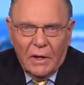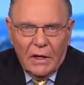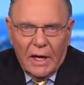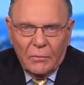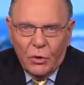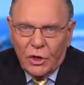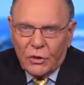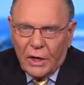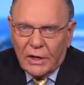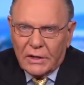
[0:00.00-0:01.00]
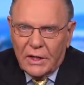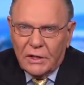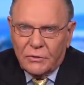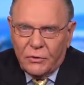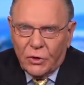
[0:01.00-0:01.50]
a lot more credit to
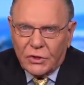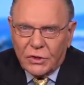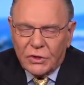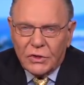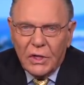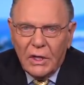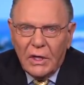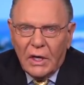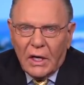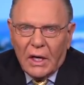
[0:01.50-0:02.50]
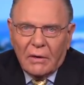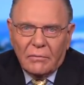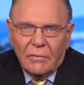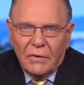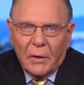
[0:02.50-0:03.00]
his forces uh,
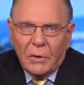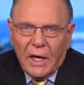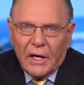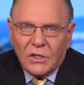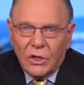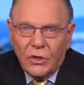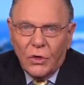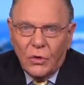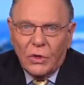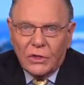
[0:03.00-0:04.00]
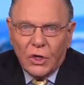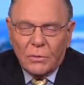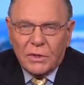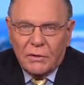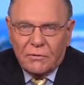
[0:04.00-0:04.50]
than we actually knew in
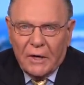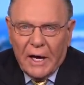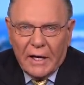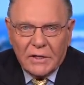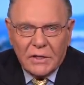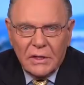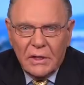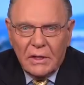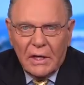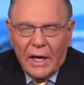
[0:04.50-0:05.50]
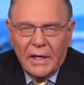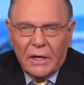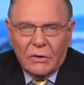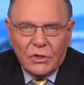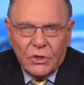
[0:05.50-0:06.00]
terms of the facts. And
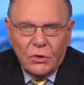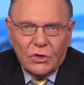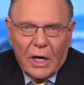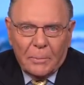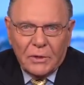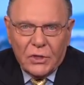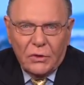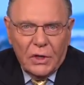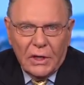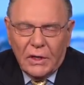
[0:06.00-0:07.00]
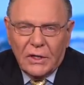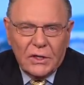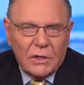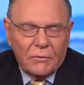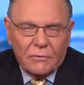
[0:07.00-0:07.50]
there is huge opportunity here. This
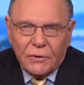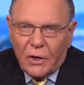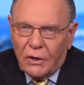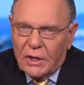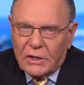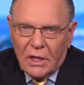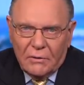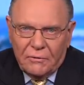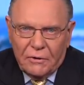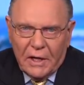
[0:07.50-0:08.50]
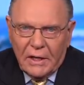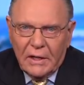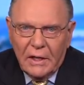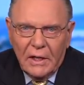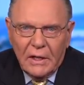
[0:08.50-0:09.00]
is a very tough fight
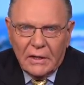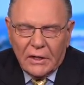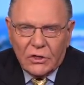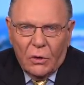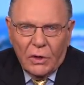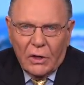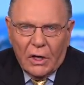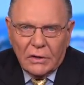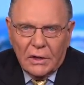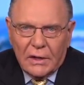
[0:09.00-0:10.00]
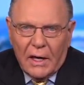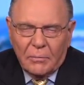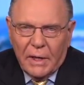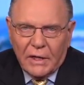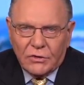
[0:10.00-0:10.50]
that's going on in the
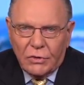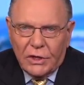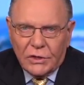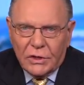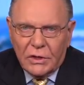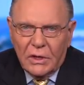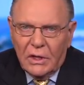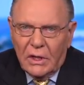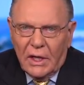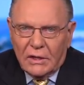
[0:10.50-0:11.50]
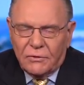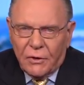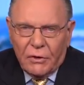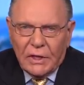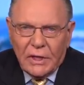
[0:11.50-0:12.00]
Donbass region. It's
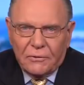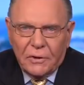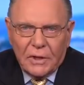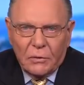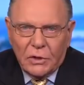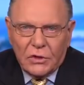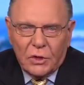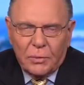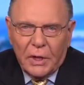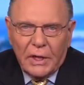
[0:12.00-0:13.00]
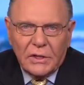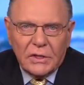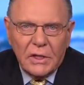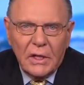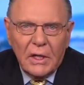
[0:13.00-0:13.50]
very different than what took
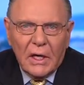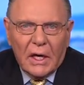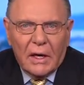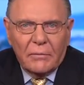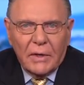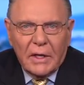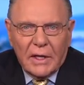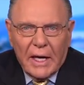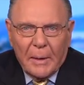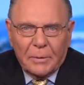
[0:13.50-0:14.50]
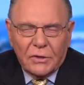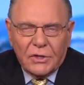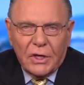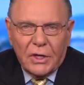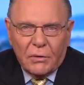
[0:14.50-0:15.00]
place uh, in the capital
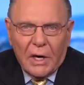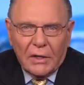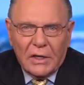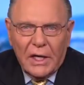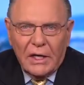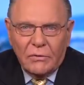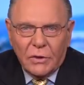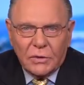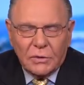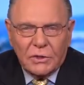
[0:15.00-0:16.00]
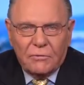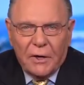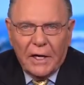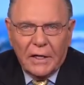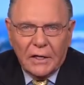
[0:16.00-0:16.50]
city around Kiev, which was a
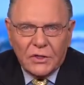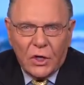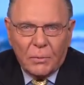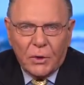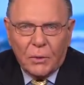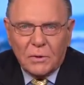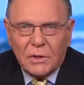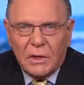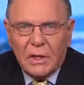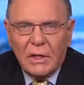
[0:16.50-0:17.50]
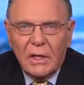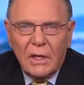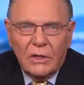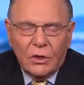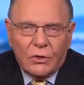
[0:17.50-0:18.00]
fight in the suburbs. Uh,
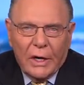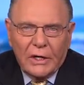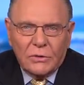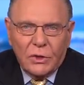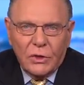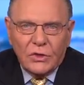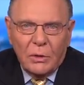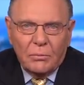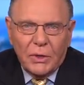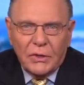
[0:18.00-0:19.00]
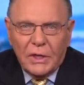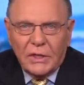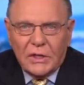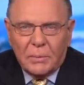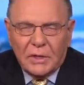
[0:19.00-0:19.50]
Ukrainians were using
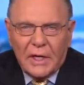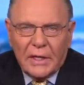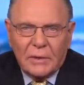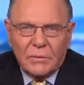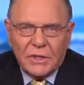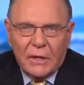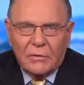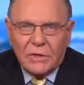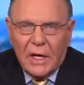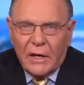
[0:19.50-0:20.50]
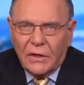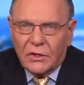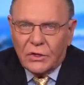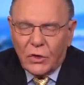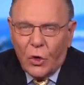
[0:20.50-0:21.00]
buildings to protect themselves. Now
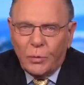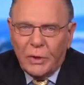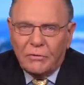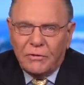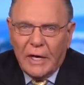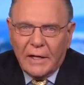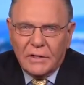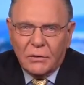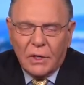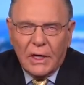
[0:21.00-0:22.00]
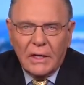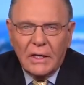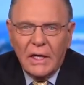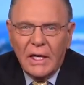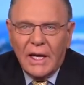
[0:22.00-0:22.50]
this is open, flat terrain.
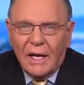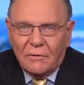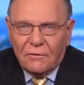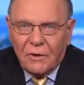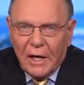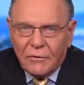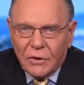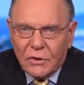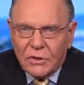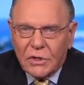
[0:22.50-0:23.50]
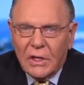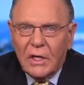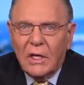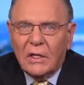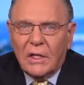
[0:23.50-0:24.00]
It favors
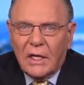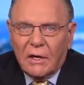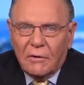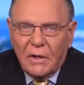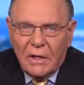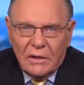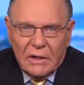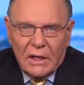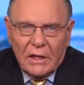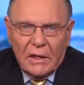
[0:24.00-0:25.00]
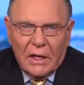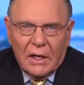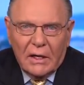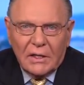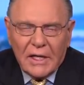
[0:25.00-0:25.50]
the, uh, the
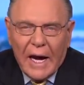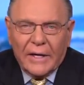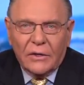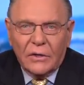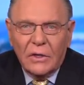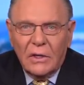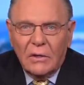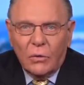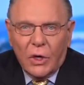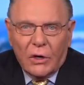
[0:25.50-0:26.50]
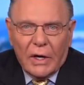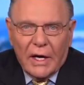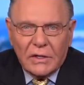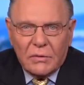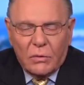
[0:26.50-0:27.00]
uh, attacker,
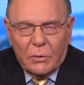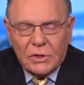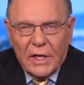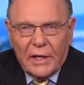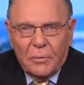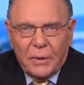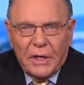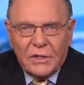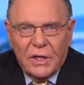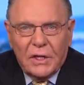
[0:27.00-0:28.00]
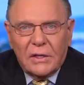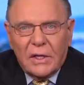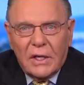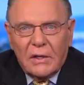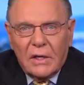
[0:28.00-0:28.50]
whereas what was taking place in,
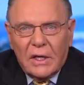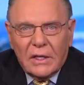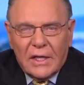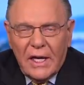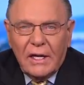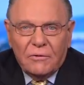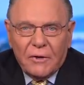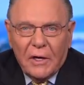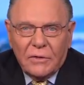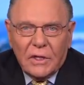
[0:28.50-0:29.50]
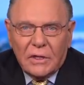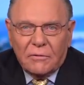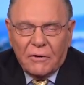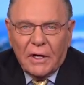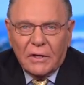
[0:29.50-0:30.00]
in Kyiv favored the
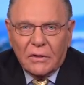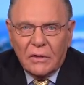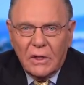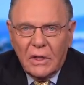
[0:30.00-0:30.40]
defender.